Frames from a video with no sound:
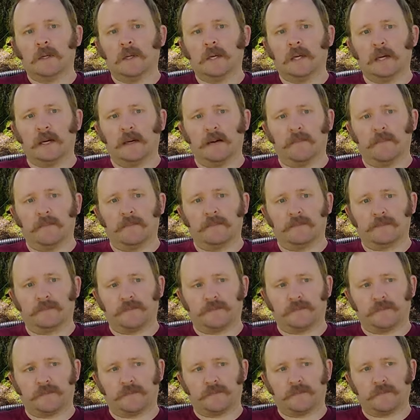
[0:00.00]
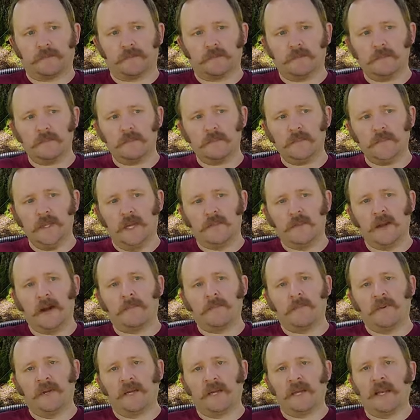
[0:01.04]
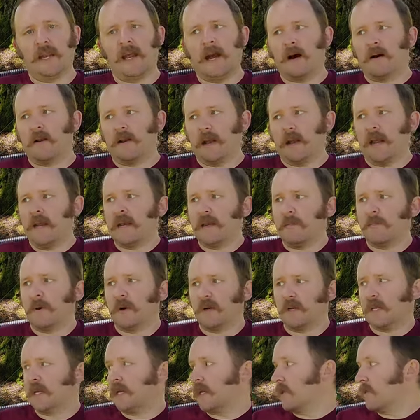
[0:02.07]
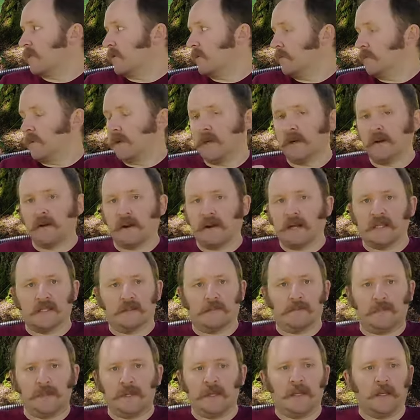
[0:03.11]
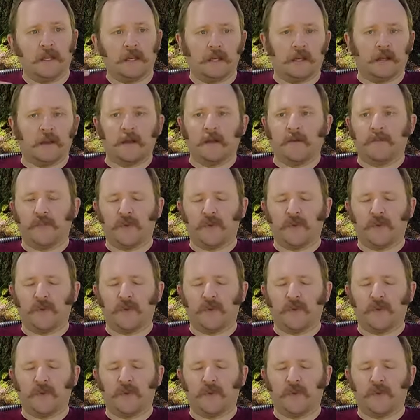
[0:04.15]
I'm not picking out any particular beer as being,